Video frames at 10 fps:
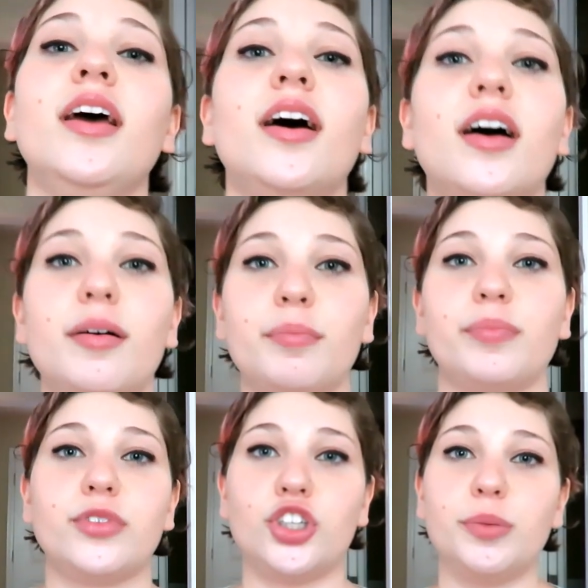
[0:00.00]

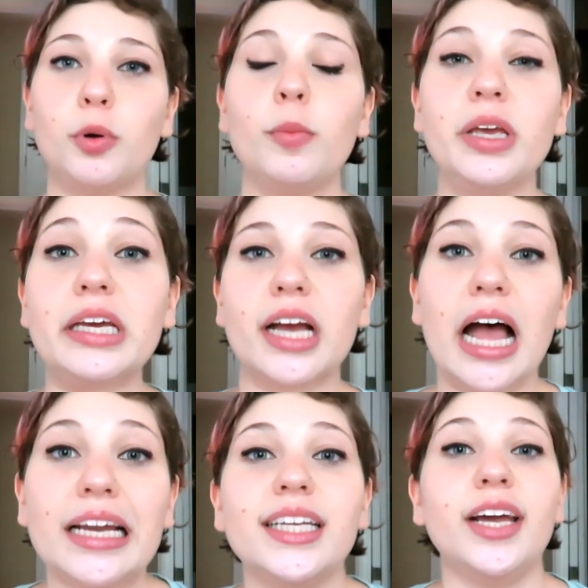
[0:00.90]
um, she put me in
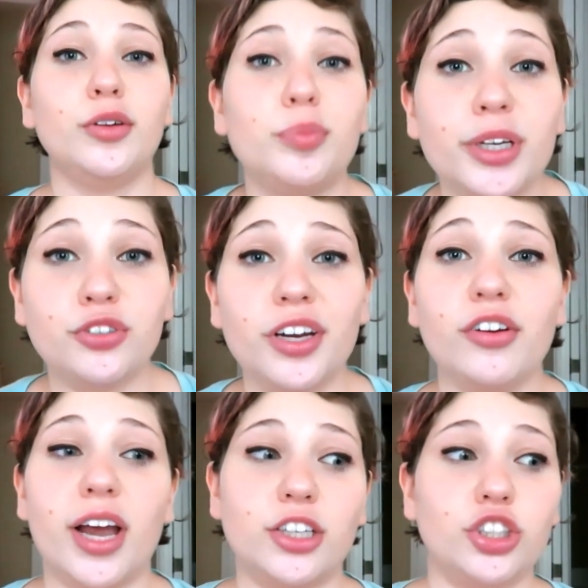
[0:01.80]
contact with my
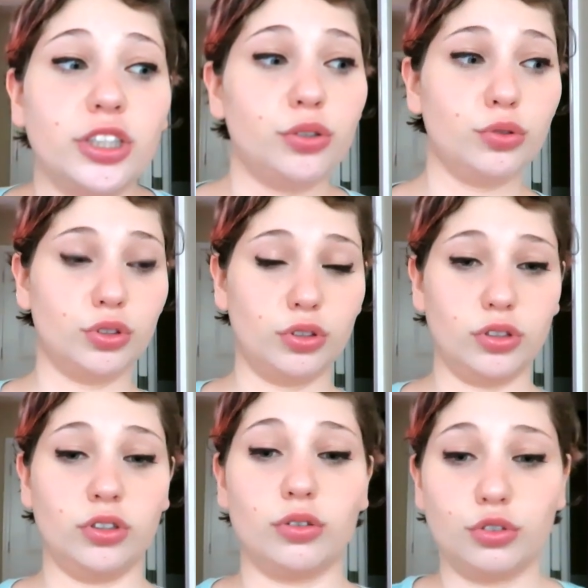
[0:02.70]
trainer actually
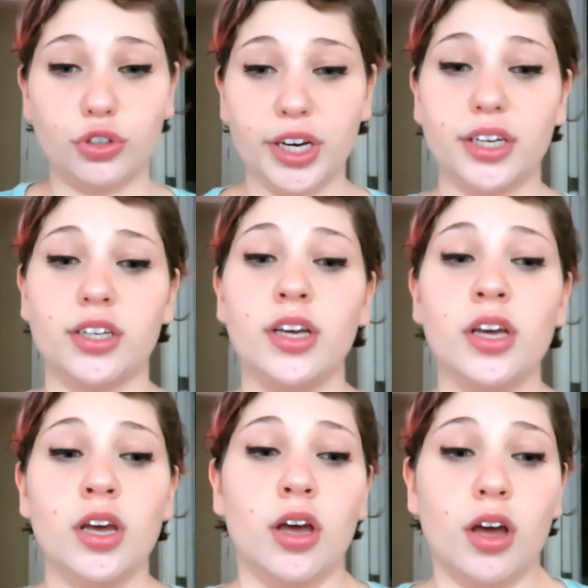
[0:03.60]
who's, you know, trained
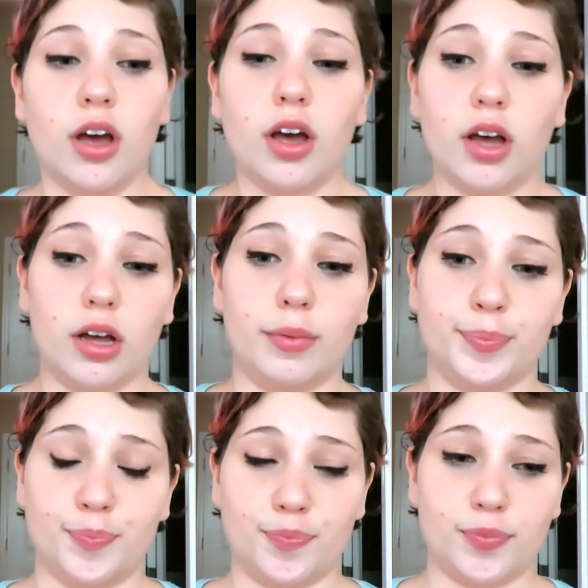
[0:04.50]

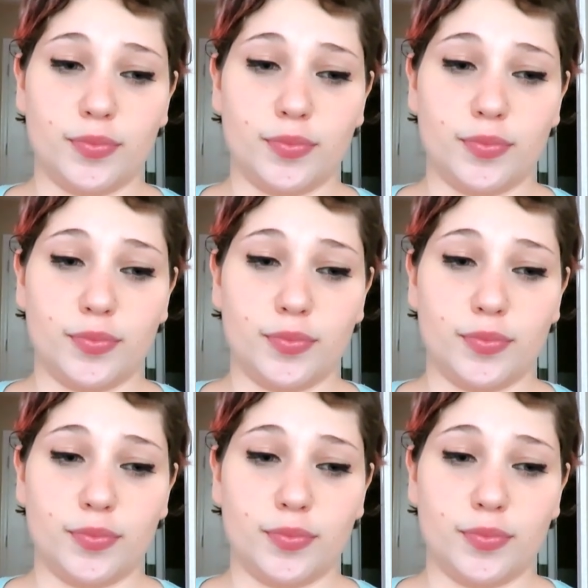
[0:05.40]
um,